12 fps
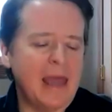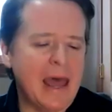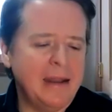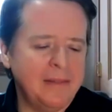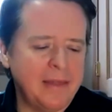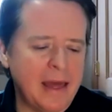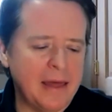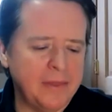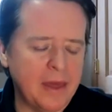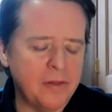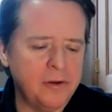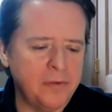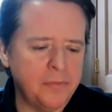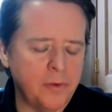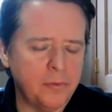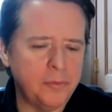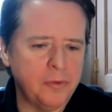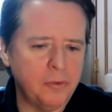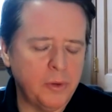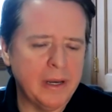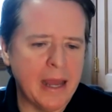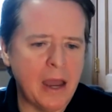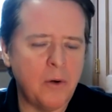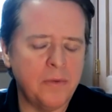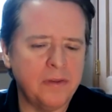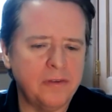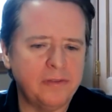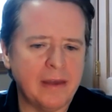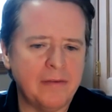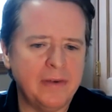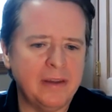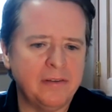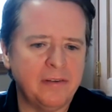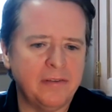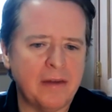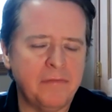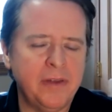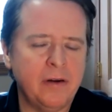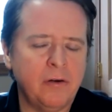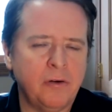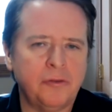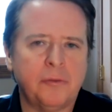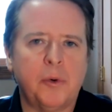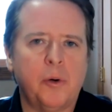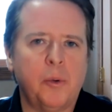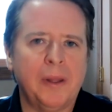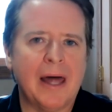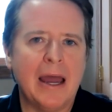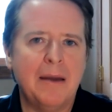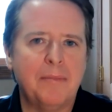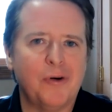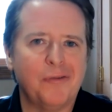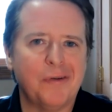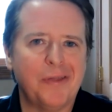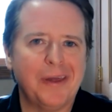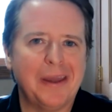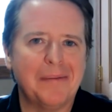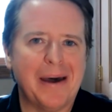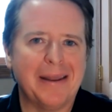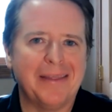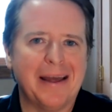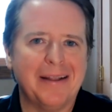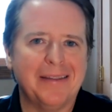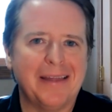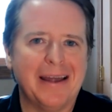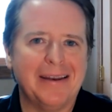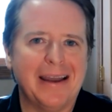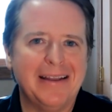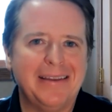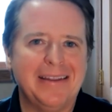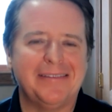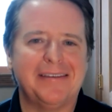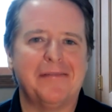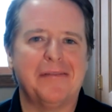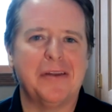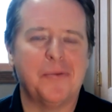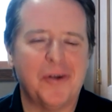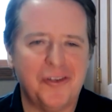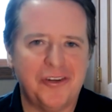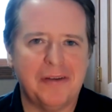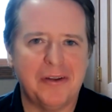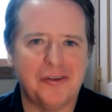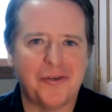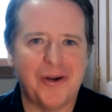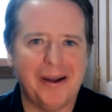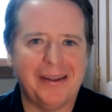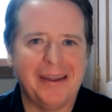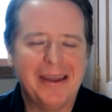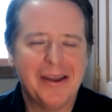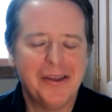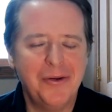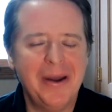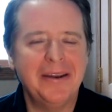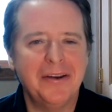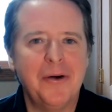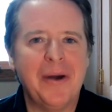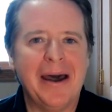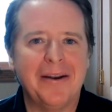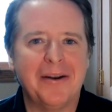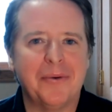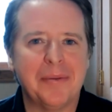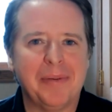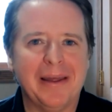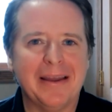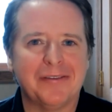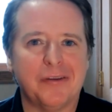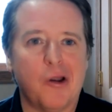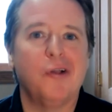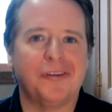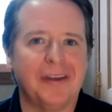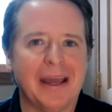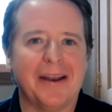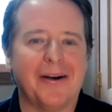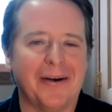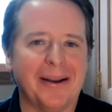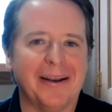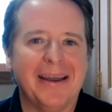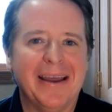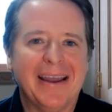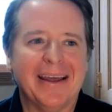to add to that, the other difference between now and the 70s is that vehicles are more reliable. If we think about it, that 1971 Chevy truck, you had to know how to replace an alternator and